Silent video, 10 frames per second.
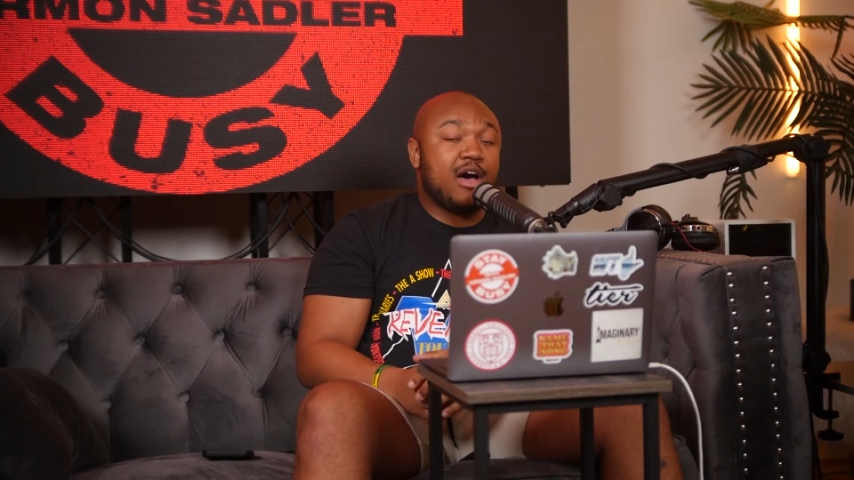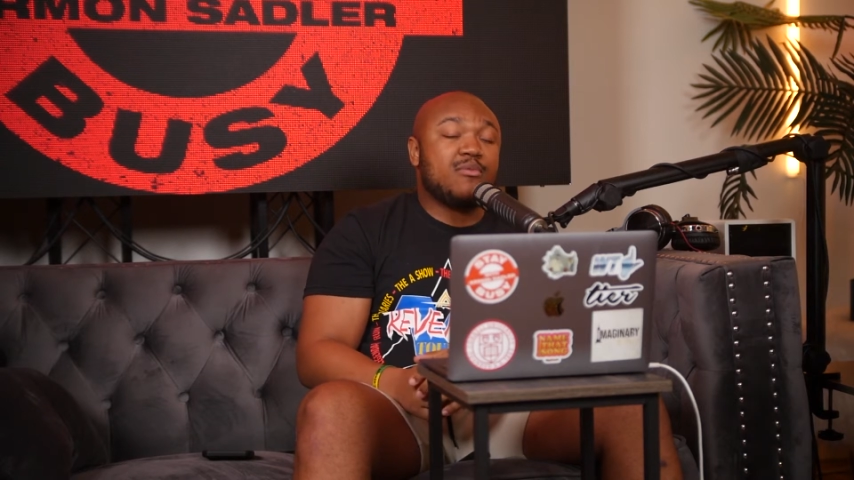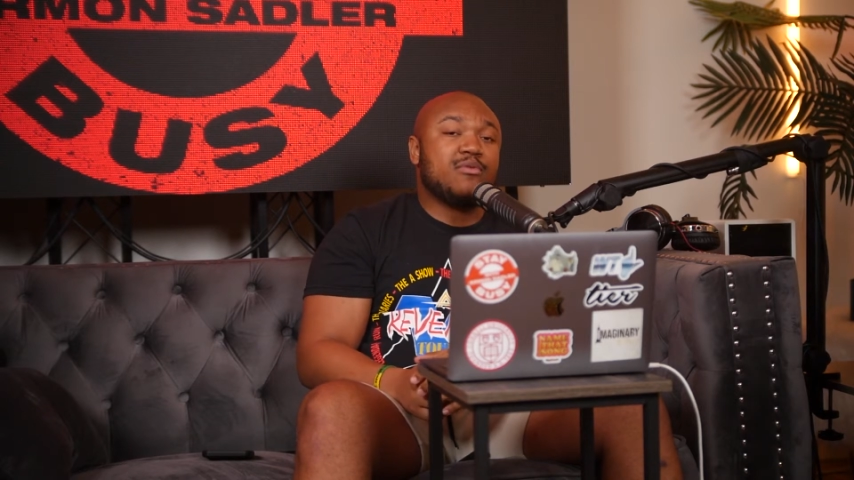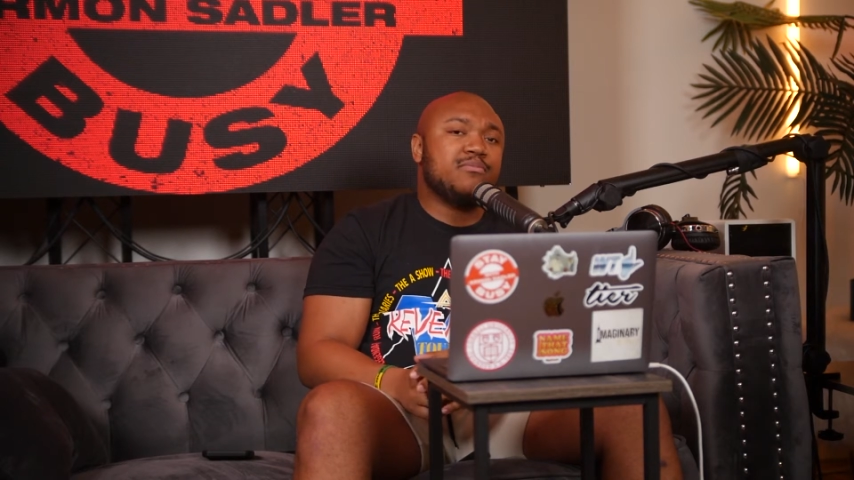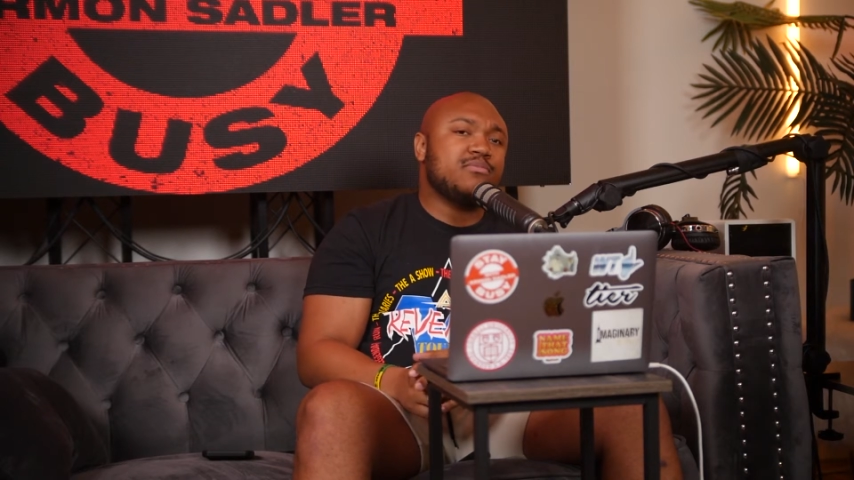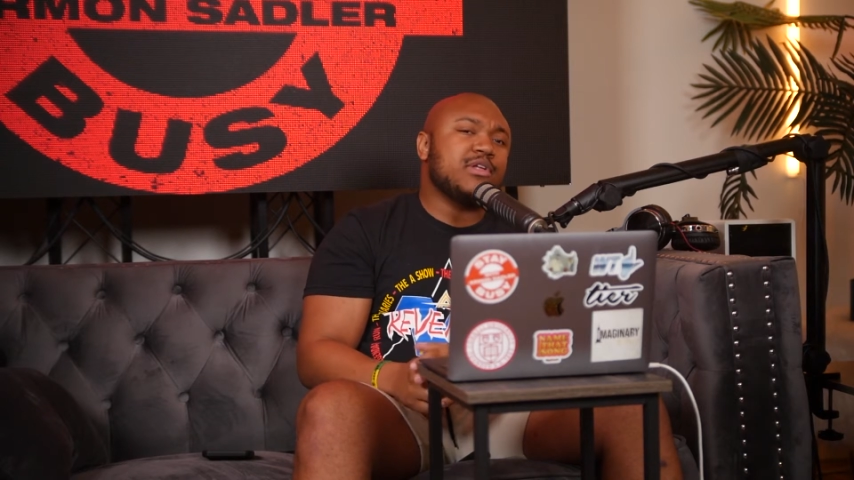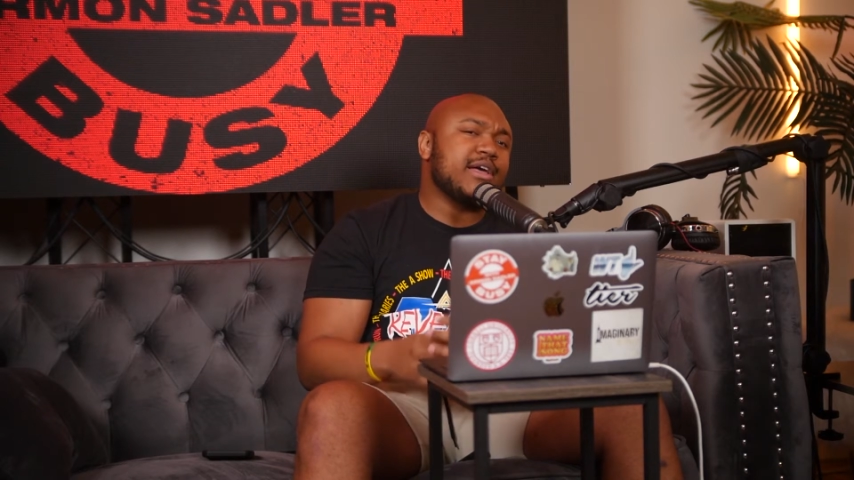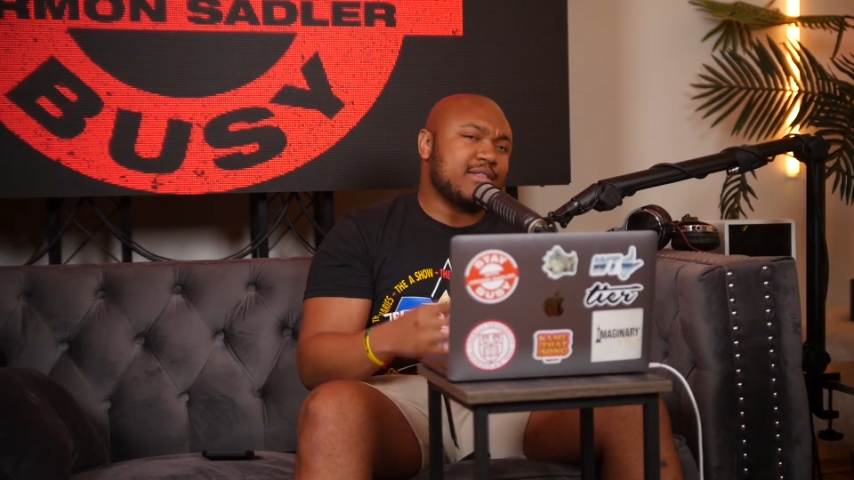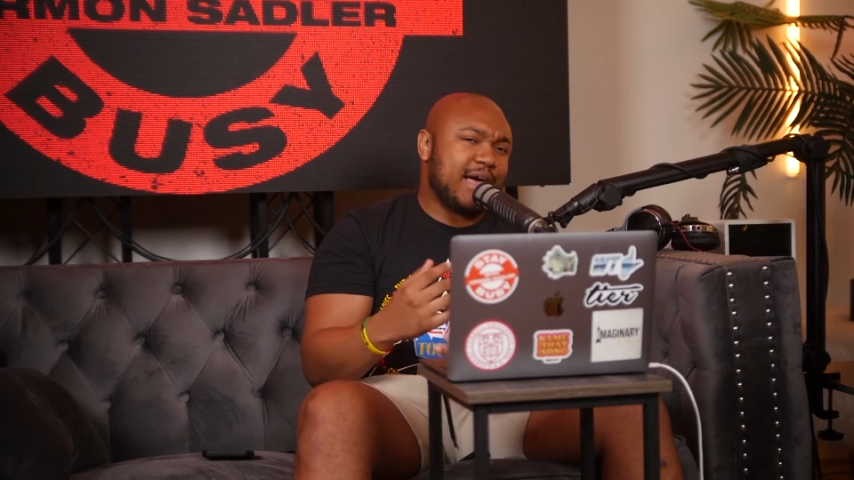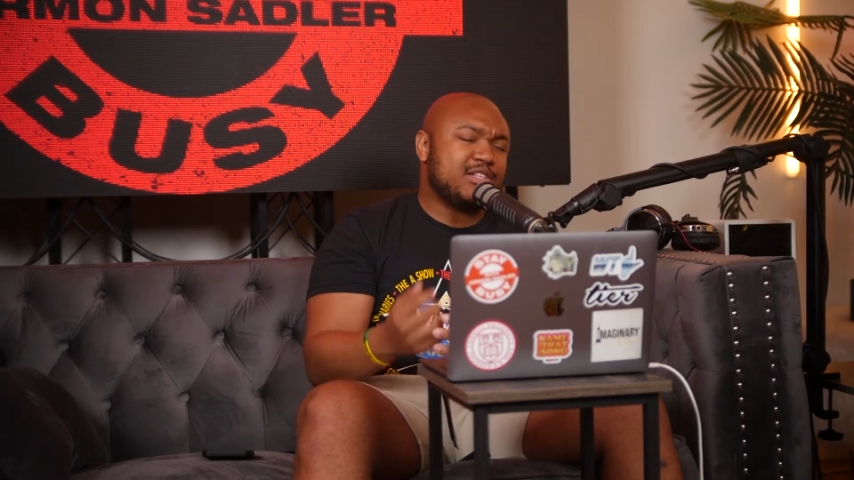album.
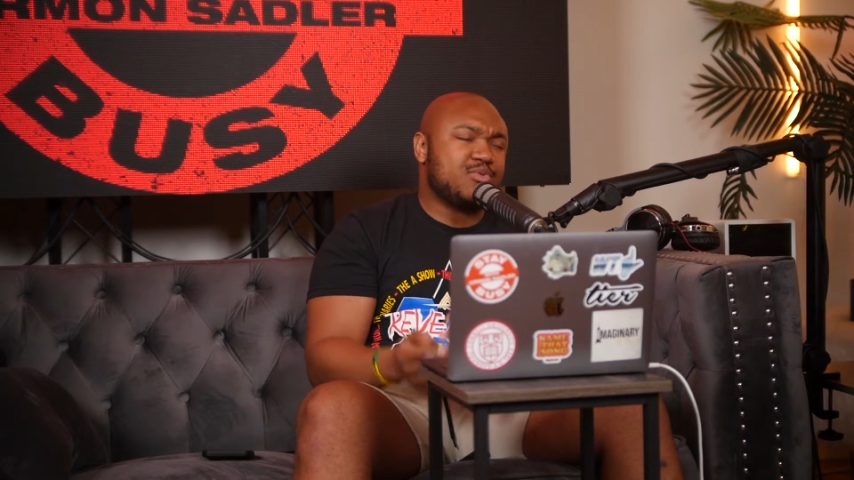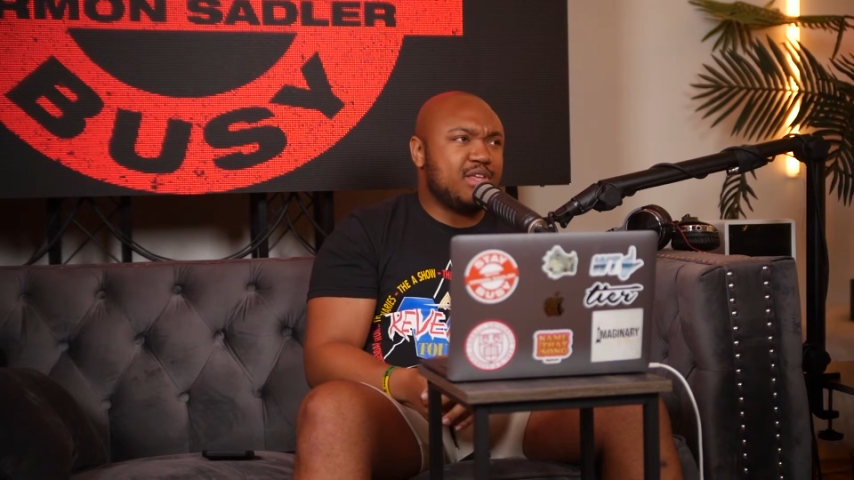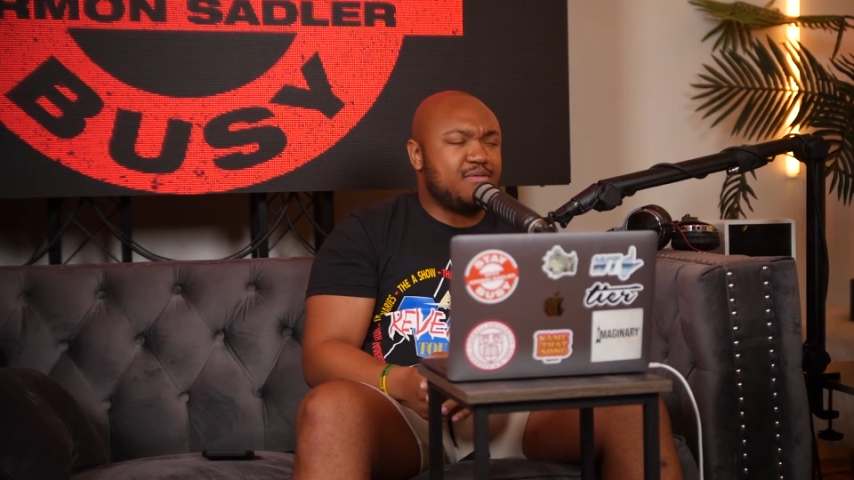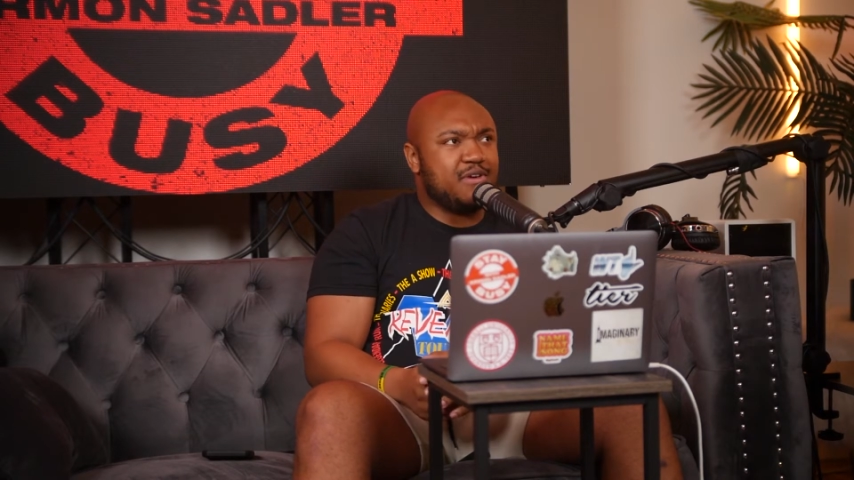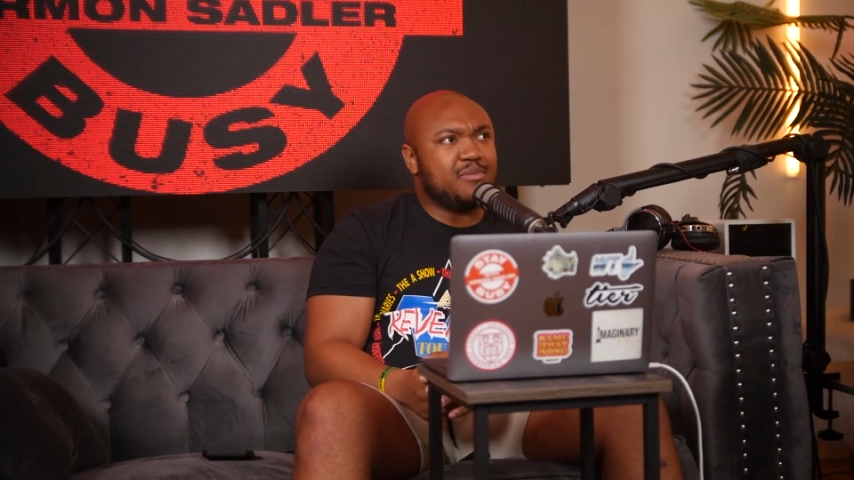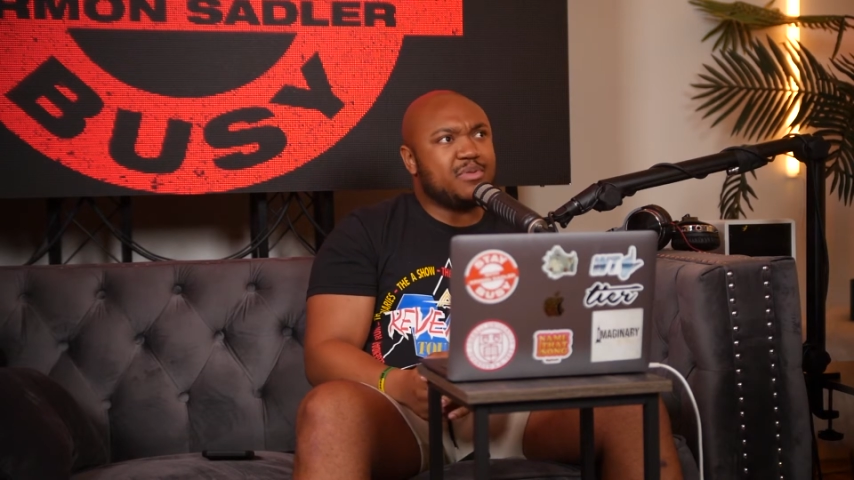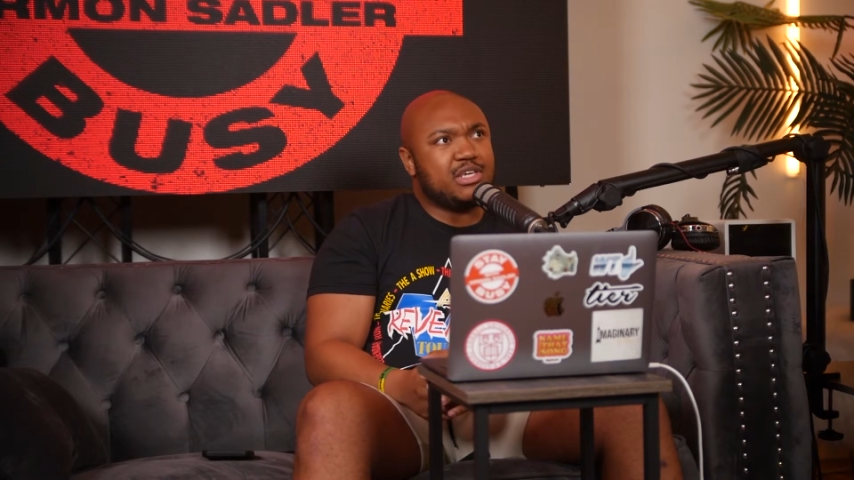Like that's where they fit.